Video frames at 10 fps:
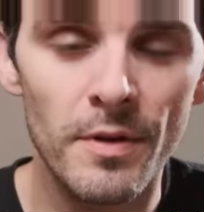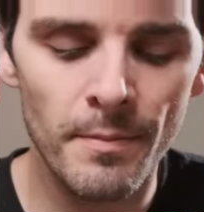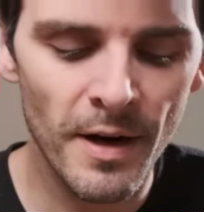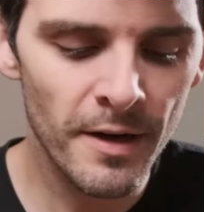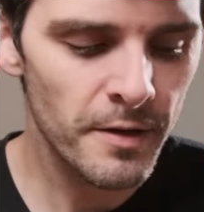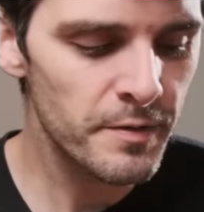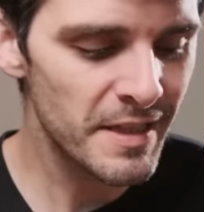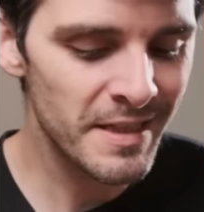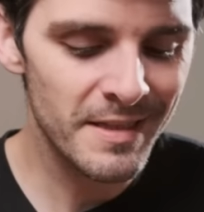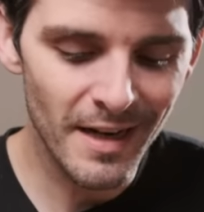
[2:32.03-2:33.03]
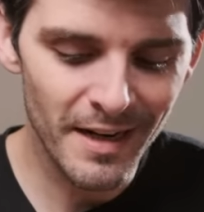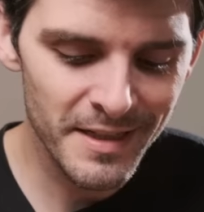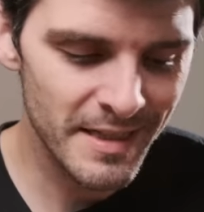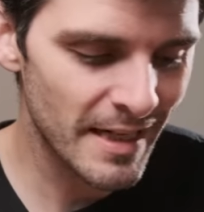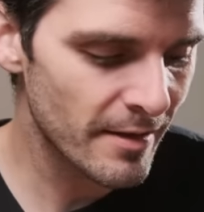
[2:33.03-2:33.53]
the Mongoose is not a
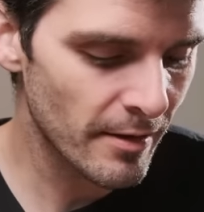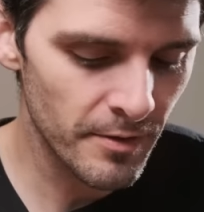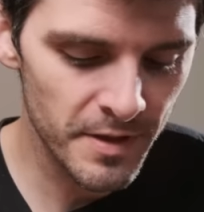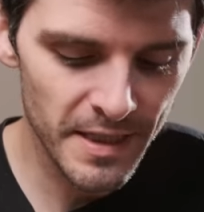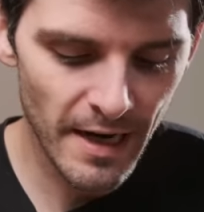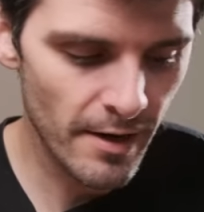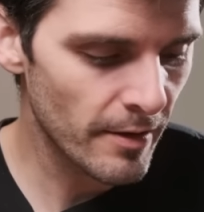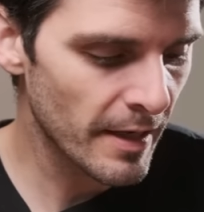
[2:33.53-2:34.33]
standalone scanner.